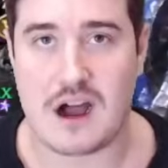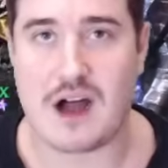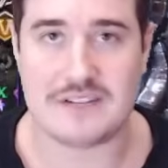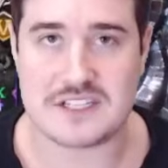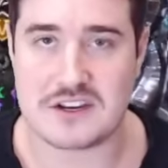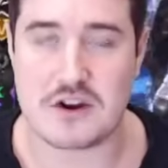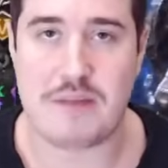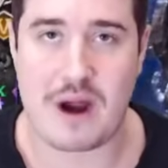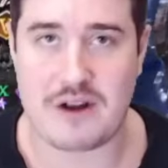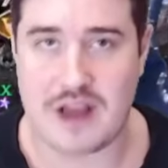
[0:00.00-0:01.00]
Obviously no
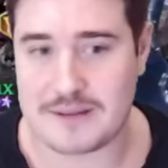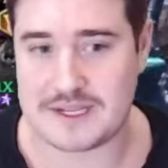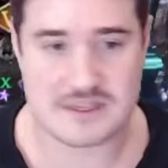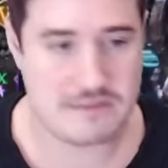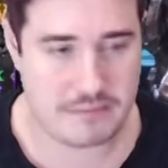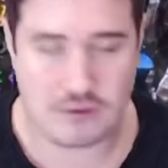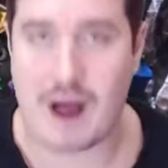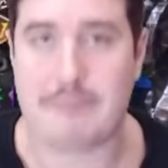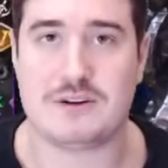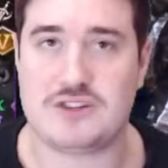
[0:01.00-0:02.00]
power dominance.
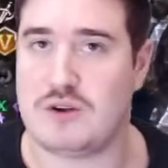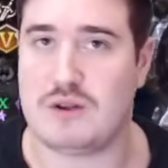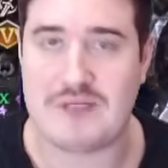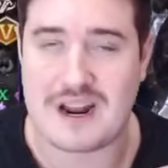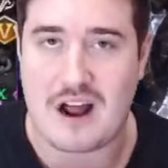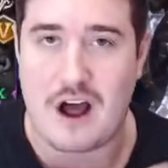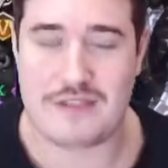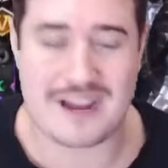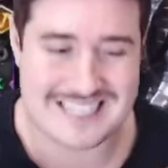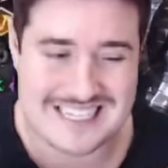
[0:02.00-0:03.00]
Proper solo, not,
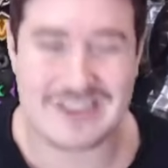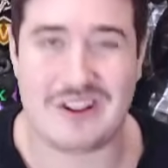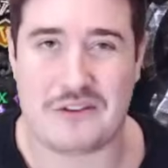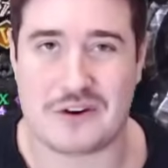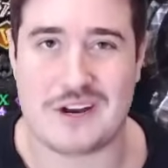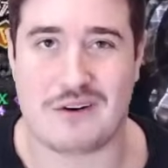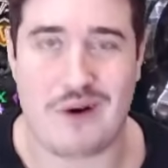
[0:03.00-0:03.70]
not a single other hero